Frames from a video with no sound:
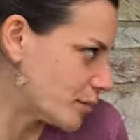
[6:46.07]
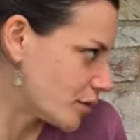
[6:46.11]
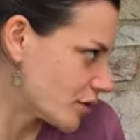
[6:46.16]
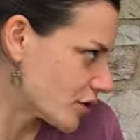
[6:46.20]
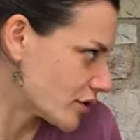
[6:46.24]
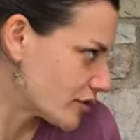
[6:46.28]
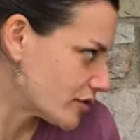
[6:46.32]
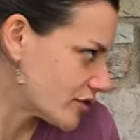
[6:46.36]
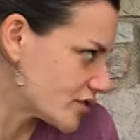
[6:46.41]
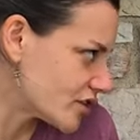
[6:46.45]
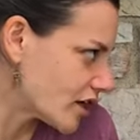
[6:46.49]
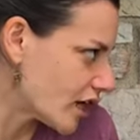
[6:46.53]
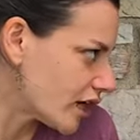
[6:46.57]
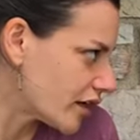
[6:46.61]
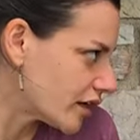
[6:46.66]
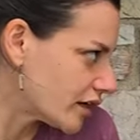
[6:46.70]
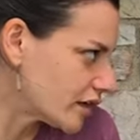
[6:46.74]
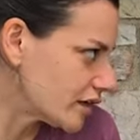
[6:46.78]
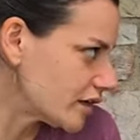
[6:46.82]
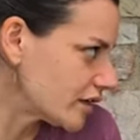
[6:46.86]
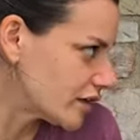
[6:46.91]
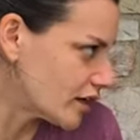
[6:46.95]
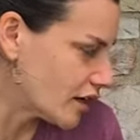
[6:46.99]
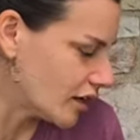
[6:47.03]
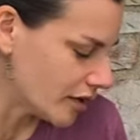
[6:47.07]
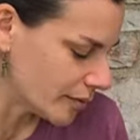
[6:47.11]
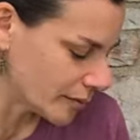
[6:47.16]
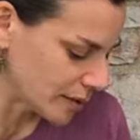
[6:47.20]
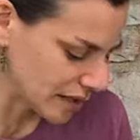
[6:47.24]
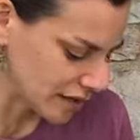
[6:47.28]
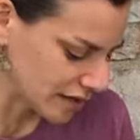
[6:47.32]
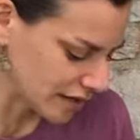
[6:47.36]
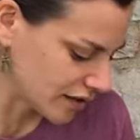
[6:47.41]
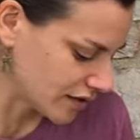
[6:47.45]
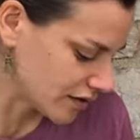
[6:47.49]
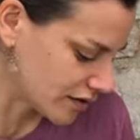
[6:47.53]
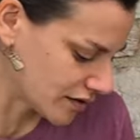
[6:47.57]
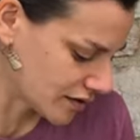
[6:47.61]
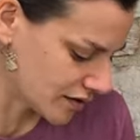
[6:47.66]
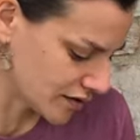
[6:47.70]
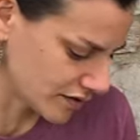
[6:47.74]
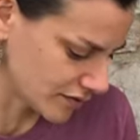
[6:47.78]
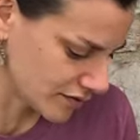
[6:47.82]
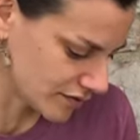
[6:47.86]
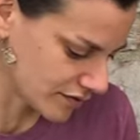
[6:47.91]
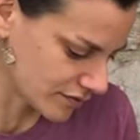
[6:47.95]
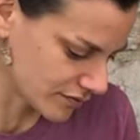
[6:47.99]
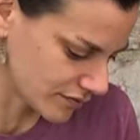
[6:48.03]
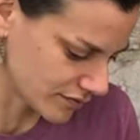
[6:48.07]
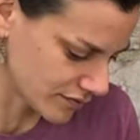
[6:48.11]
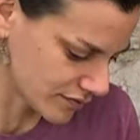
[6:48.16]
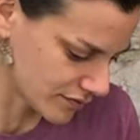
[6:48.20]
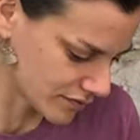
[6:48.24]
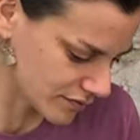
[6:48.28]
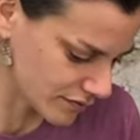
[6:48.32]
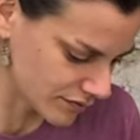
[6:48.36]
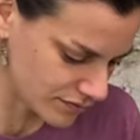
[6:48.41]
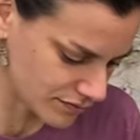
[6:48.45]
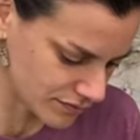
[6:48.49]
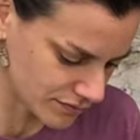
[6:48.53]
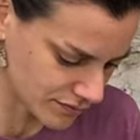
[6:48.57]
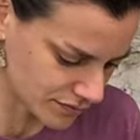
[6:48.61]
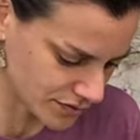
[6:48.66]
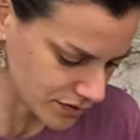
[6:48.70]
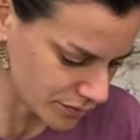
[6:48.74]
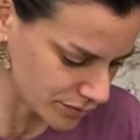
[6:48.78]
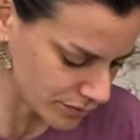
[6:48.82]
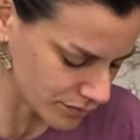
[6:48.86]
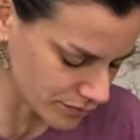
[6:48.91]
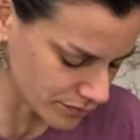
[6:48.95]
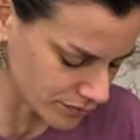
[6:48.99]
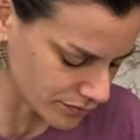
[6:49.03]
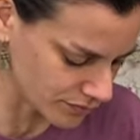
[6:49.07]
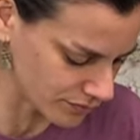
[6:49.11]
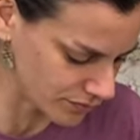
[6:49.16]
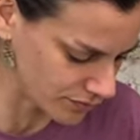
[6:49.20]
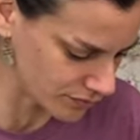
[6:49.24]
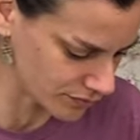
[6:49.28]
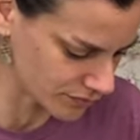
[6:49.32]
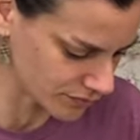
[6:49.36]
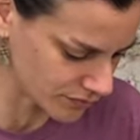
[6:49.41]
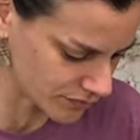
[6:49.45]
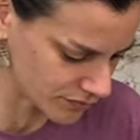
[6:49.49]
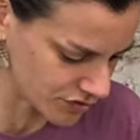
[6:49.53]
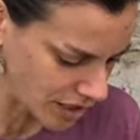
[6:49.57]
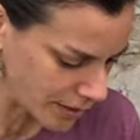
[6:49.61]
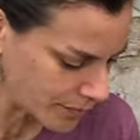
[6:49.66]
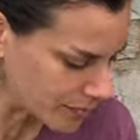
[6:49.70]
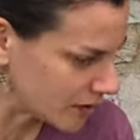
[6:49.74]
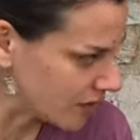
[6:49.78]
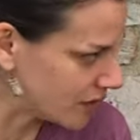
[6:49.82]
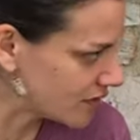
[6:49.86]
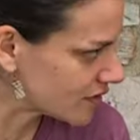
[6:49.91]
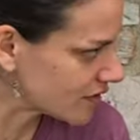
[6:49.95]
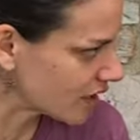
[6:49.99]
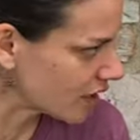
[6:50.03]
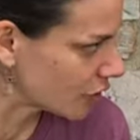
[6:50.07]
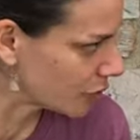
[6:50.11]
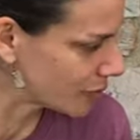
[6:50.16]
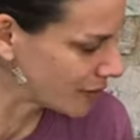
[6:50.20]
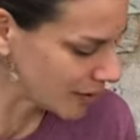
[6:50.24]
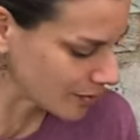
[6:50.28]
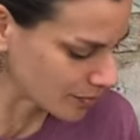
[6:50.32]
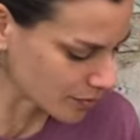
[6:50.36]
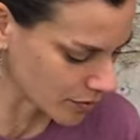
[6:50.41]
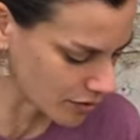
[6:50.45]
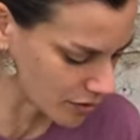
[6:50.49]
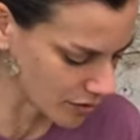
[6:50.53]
like this sort of spark of connection with some of the people I was speaking with,